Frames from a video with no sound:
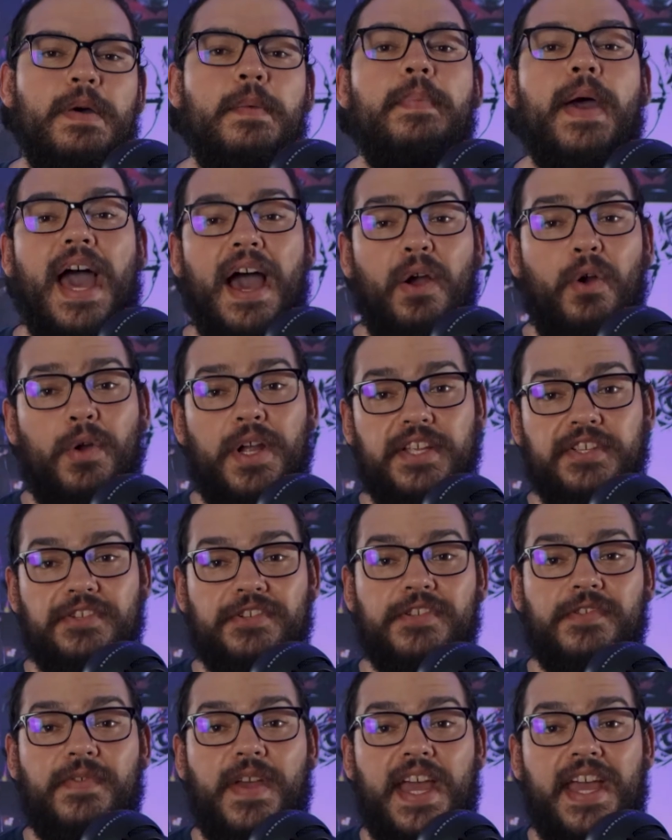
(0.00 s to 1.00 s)
a Power
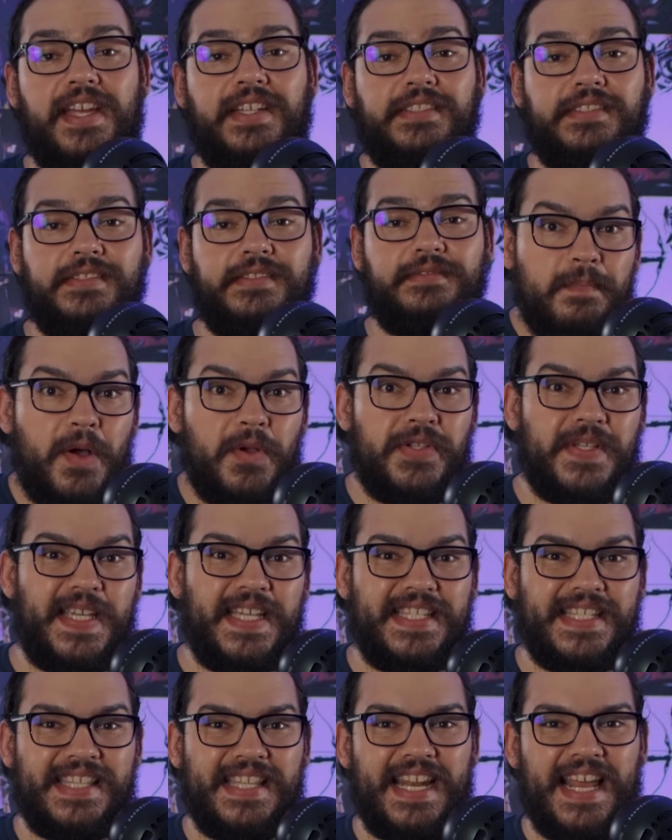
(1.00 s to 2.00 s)
Rangers fan. Like most
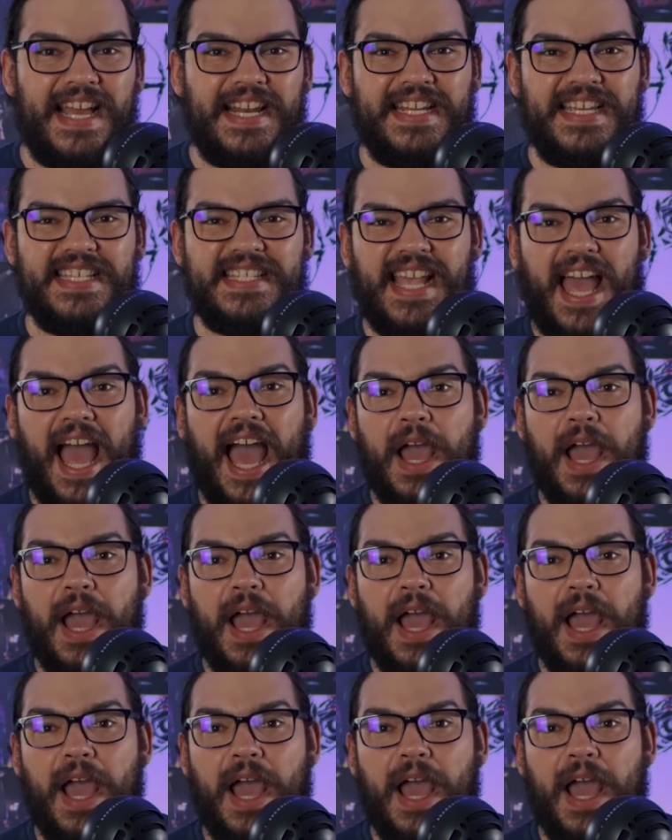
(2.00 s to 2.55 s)
kids in the 90s,